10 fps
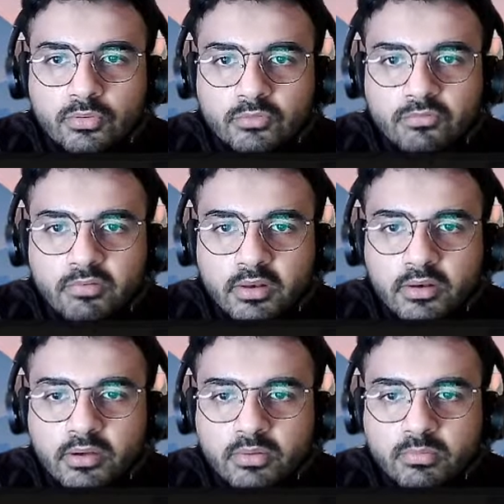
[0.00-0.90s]

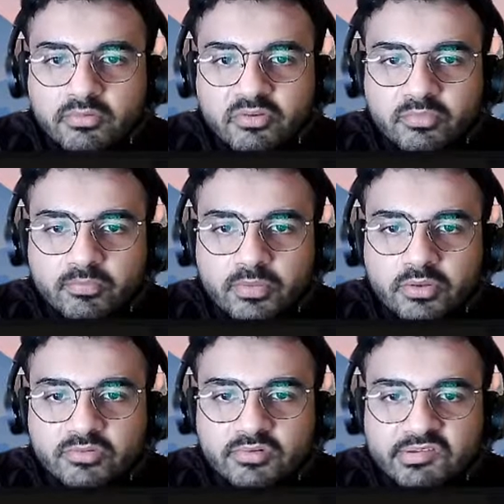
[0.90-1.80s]
fiancate his bishop
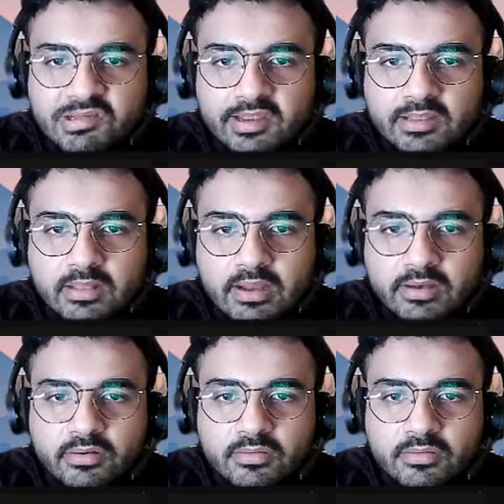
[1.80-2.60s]
just like that.